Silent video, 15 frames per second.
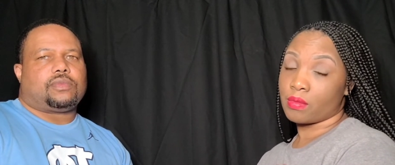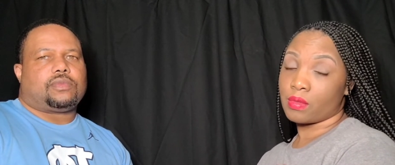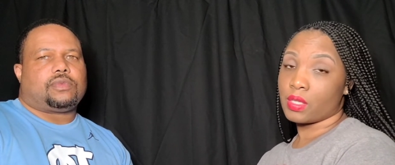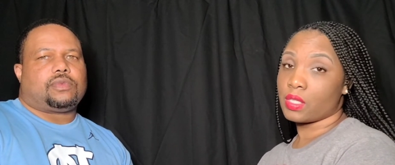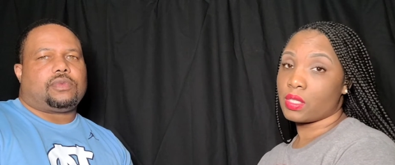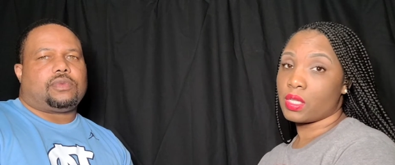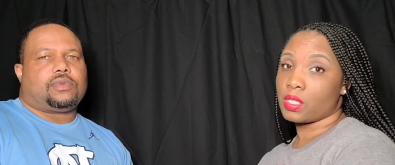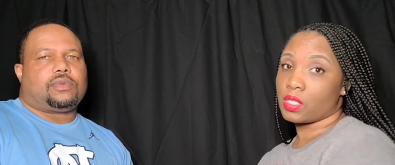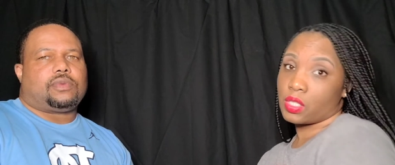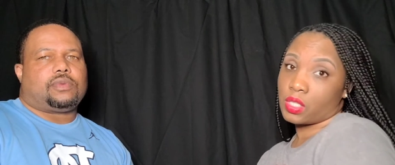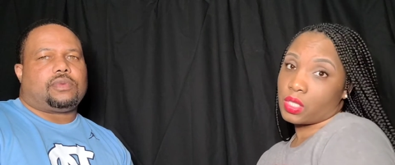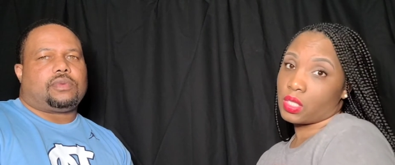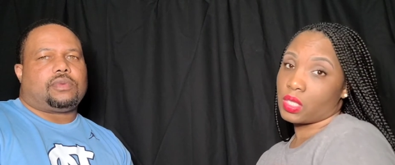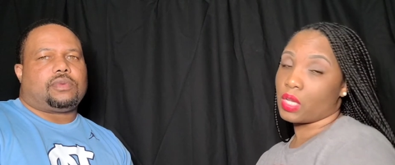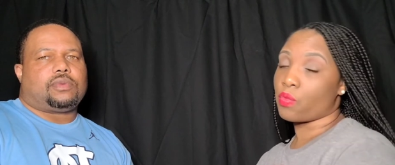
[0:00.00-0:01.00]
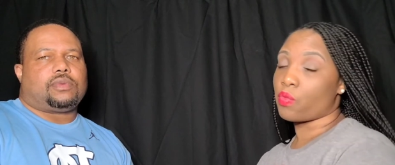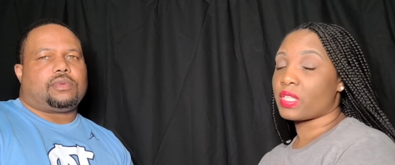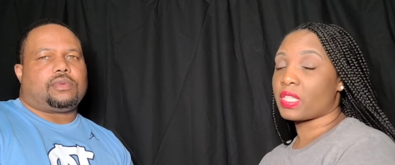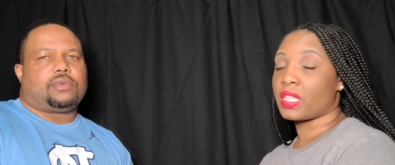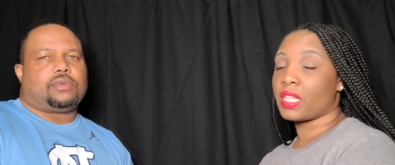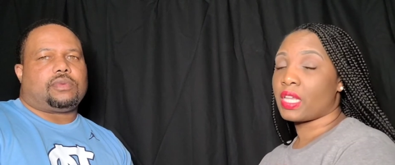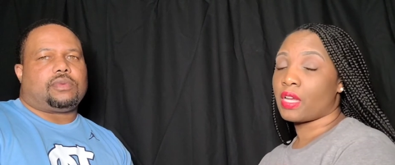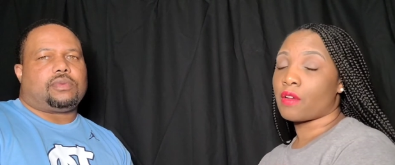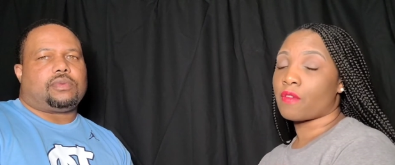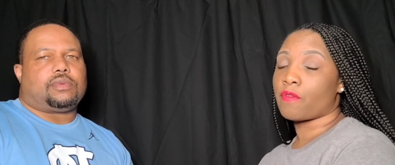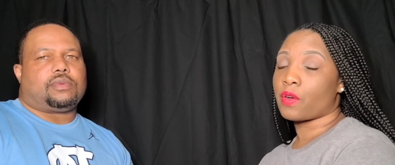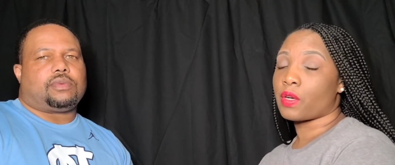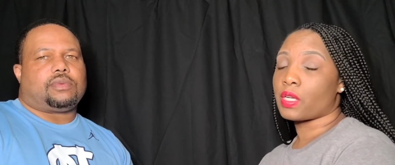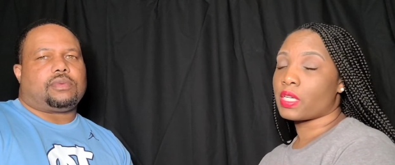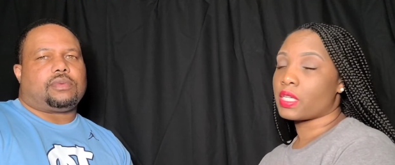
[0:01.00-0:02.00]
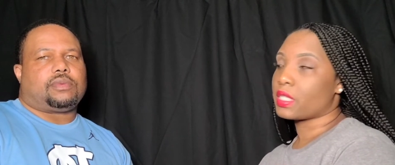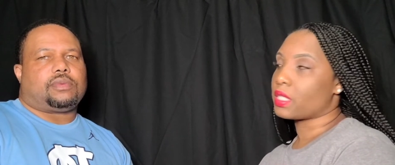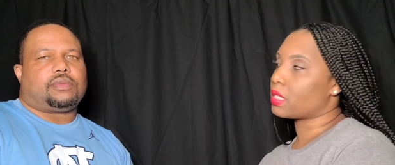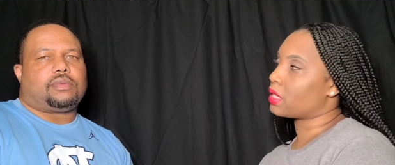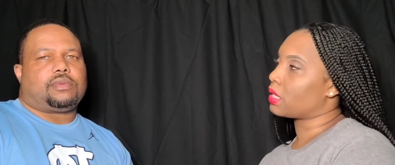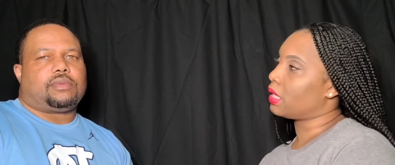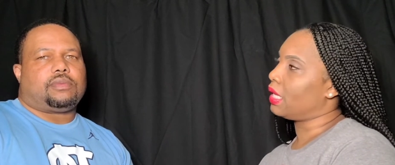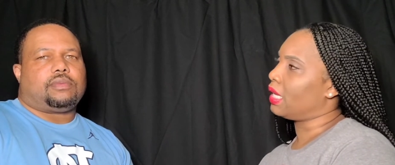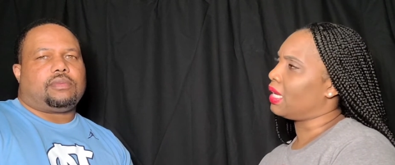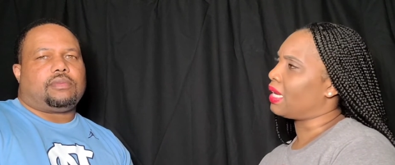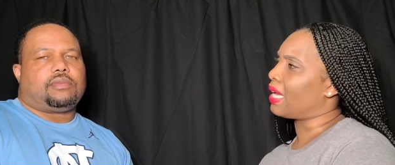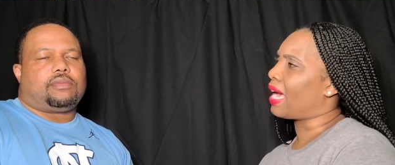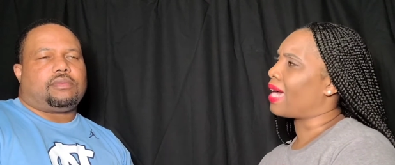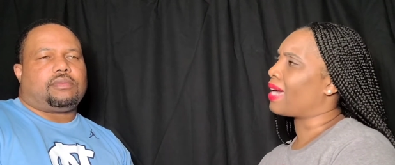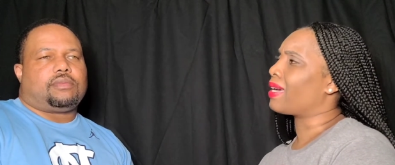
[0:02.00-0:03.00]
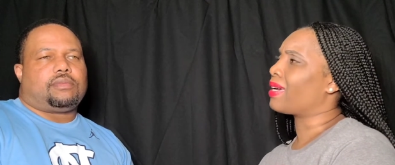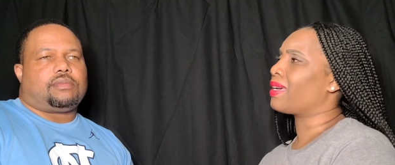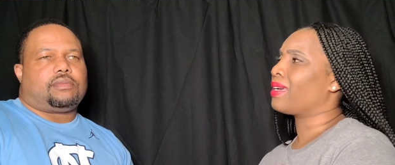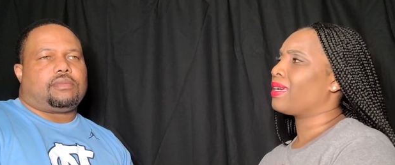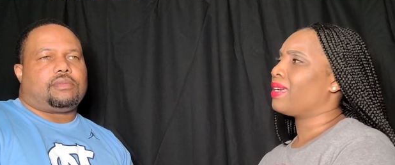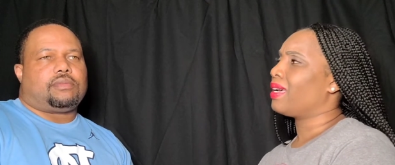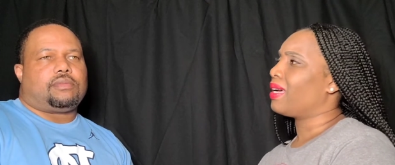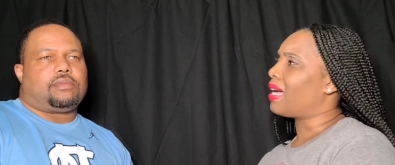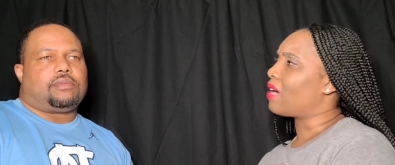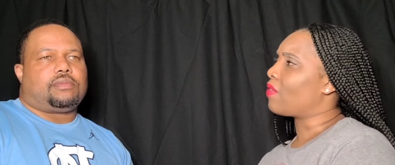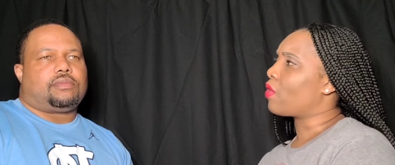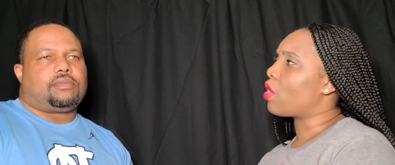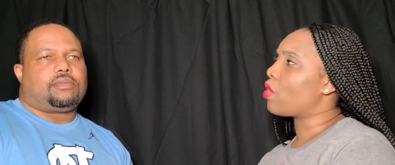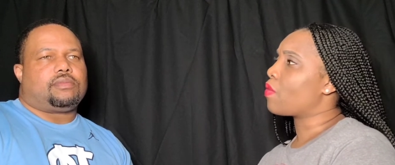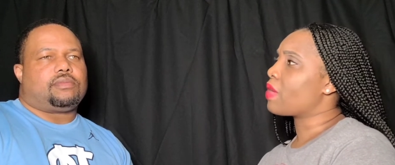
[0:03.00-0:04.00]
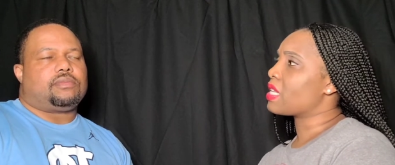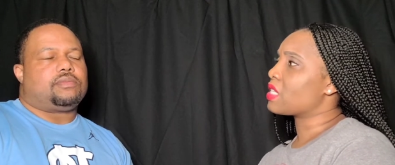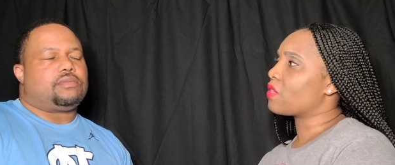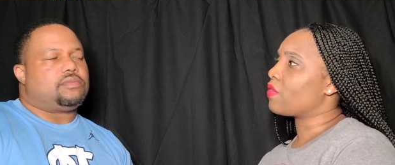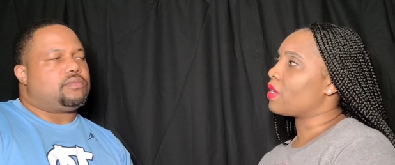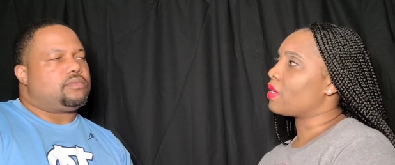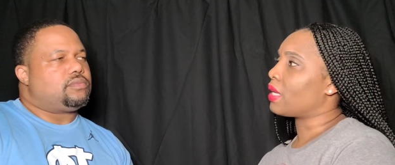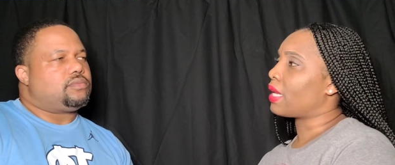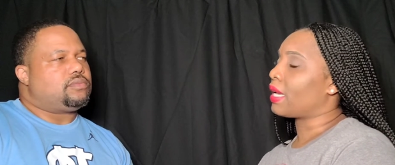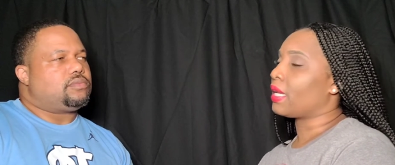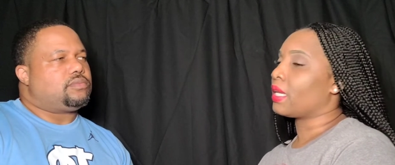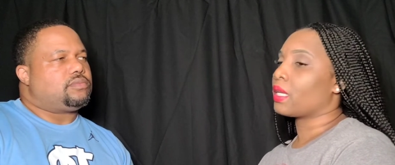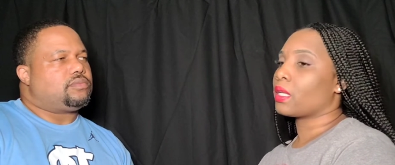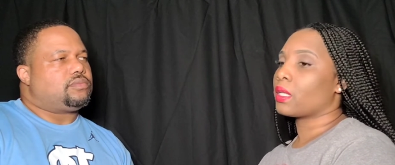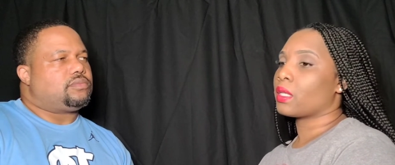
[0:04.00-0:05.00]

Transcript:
Speaker 1: It, it just, it wasn't there for us. And I, I've always felt like